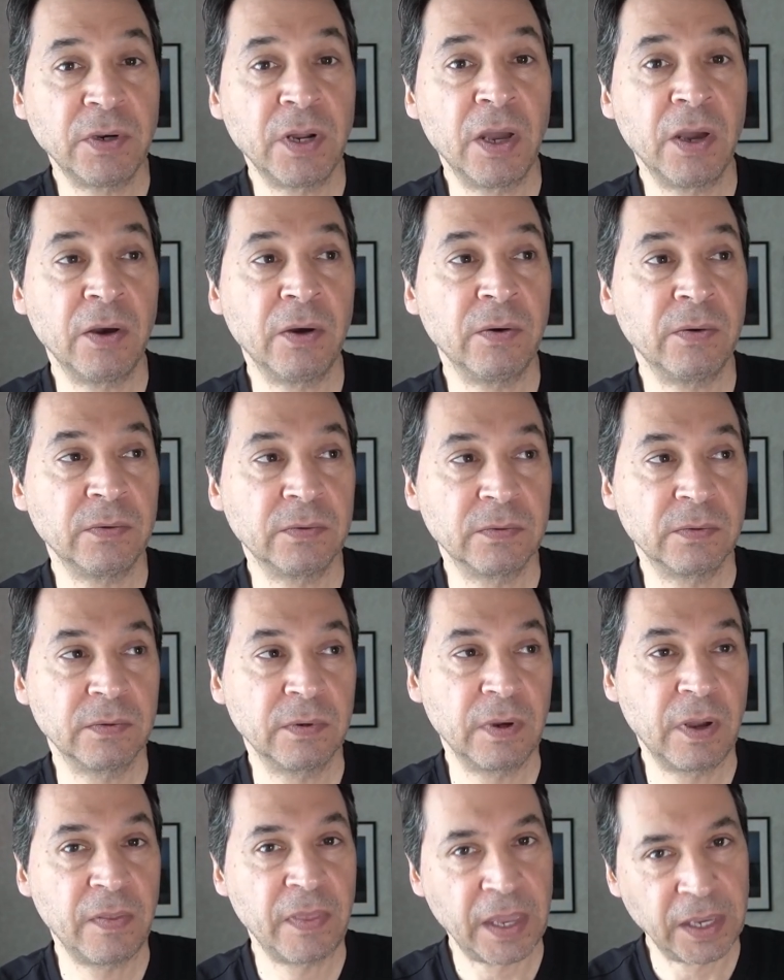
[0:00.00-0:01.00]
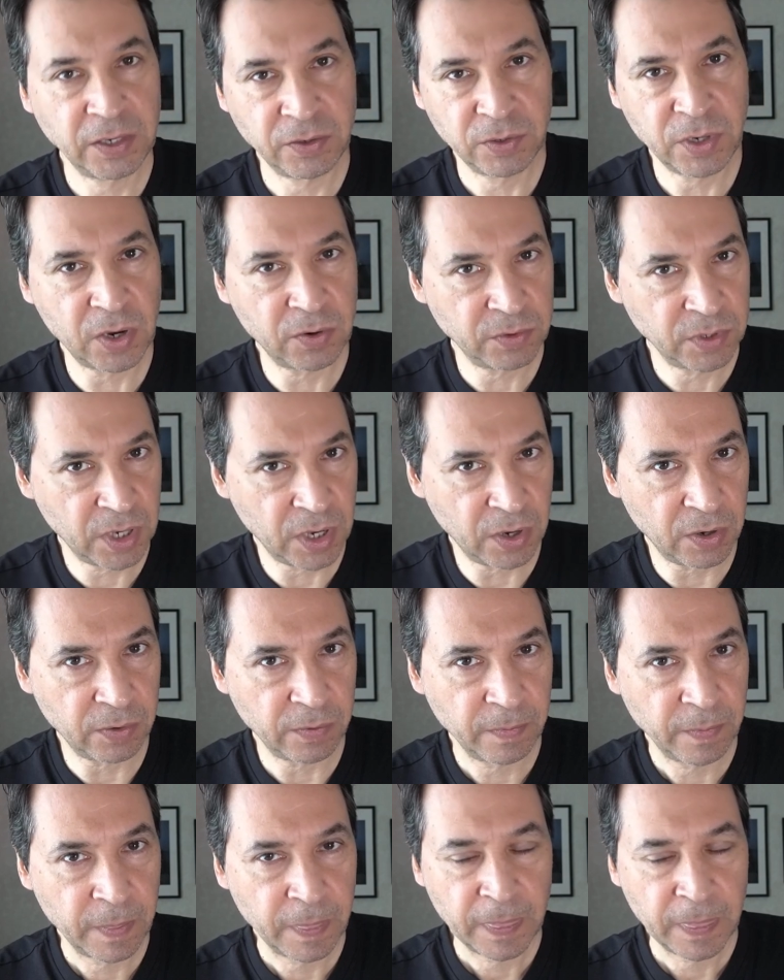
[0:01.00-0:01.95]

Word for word: know that you don't know.